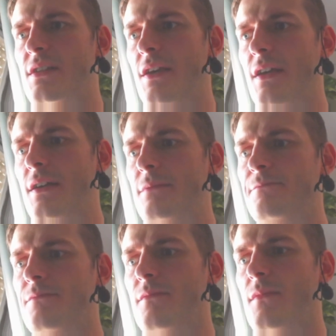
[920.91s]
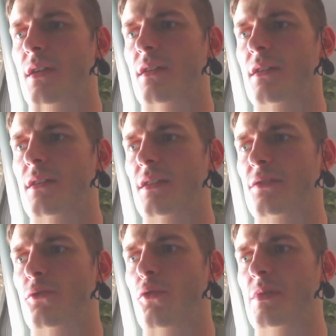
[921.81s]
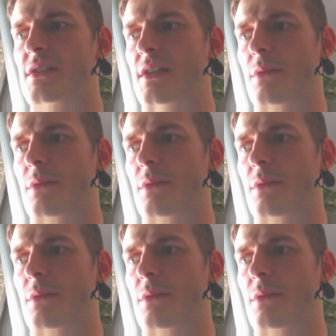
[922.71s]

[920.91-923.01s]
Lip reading: here. Let's open some